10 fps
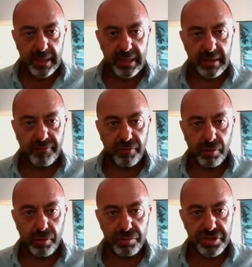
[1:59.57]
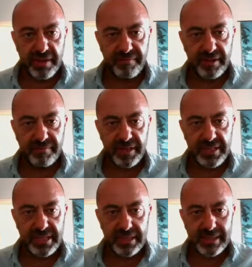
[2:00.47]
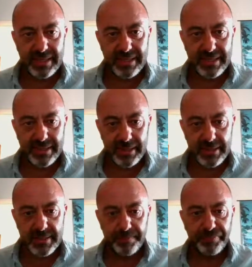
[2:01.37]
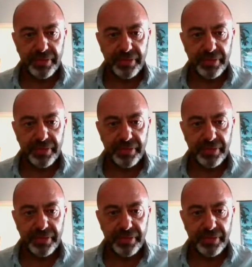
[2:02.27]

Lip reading: the 407 VGT6.